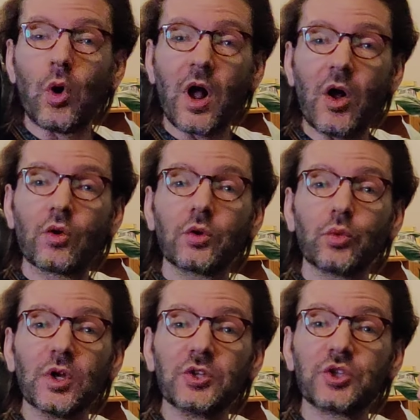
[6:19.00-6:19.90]

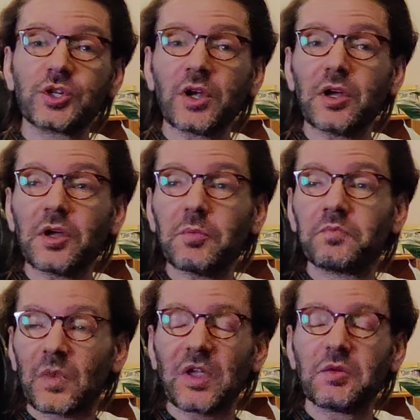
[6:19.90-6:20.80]
Wilde, which uh,
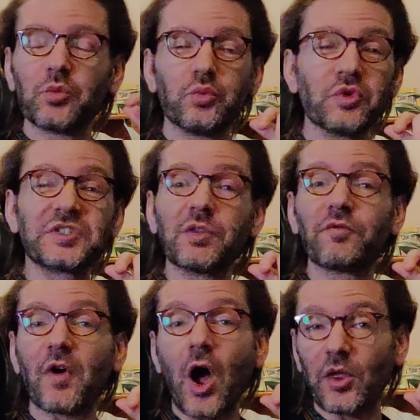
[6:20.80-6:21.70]
was the
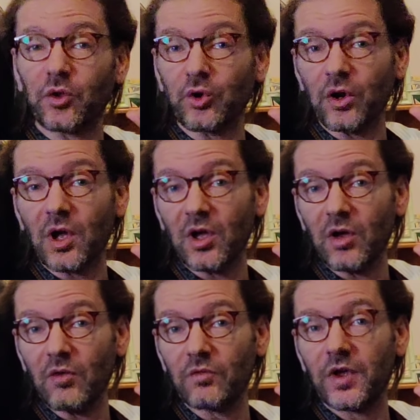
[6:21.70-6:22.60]
father
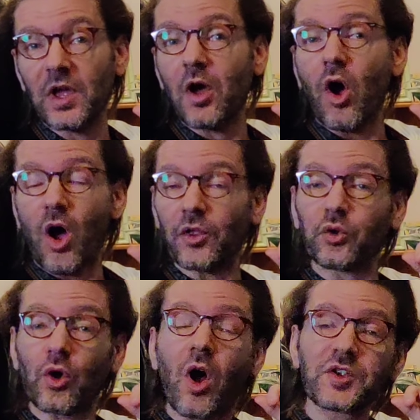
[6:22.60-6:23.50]
of
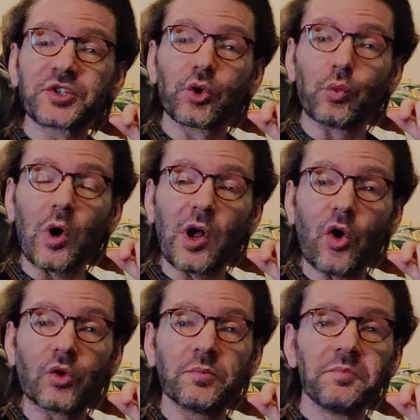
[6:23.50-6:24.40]
author Oscar
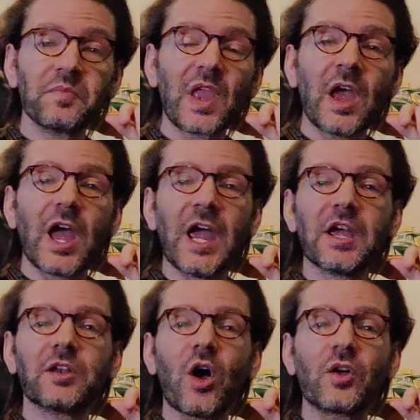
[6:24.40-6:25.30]
Wilde,
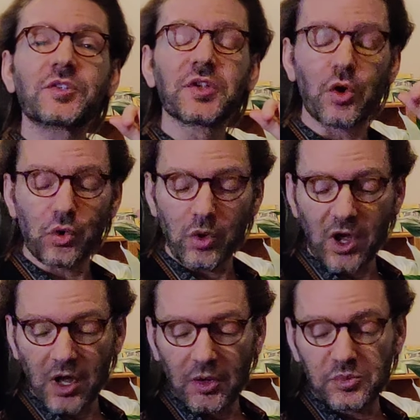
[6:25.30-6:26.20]
and also
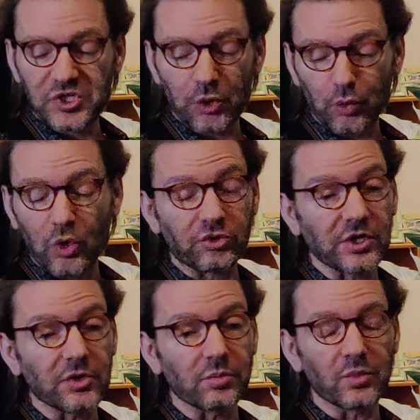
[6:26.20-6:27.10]
uh, Sir
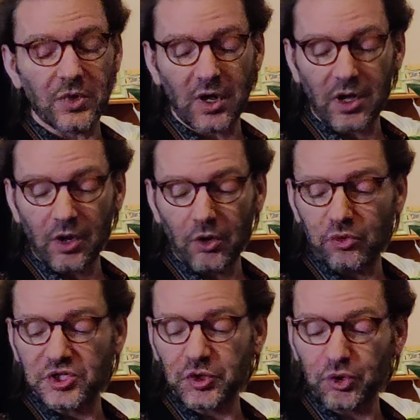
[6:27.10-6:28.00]
William uh,
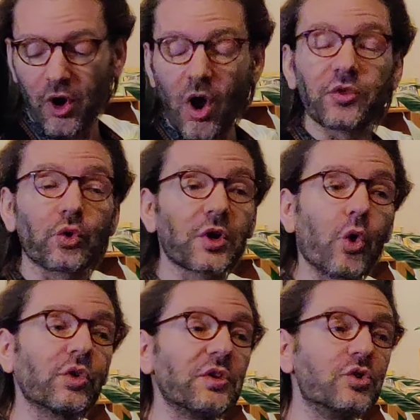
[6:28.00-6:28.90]
or Sir Arthur
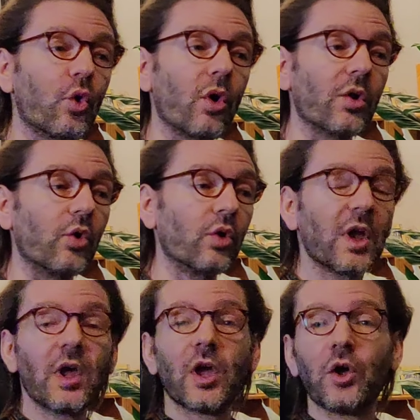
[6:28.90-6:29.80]
Conan Doyle,
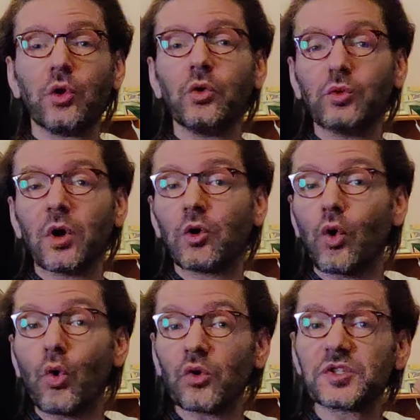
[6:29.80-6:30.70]
who
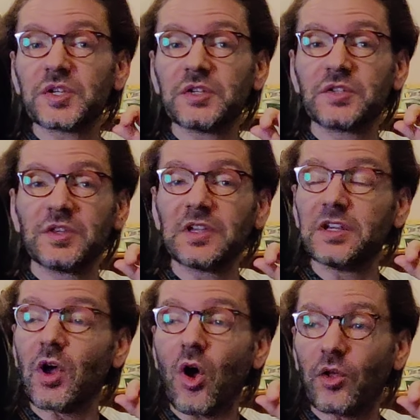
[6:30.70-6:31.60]
of course is
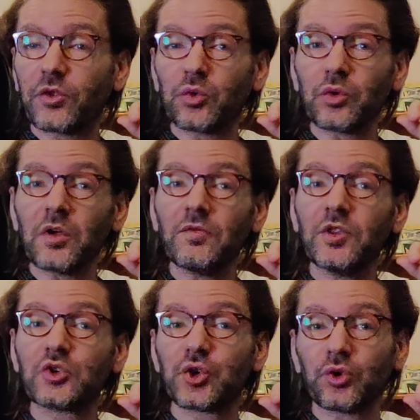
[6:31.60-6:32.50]
the author
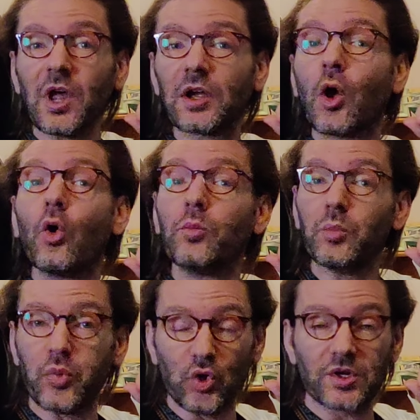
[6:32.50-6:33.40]
of the Sherlock
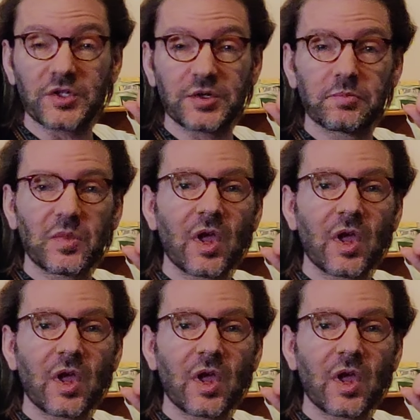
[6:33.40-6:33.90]
Holmes books.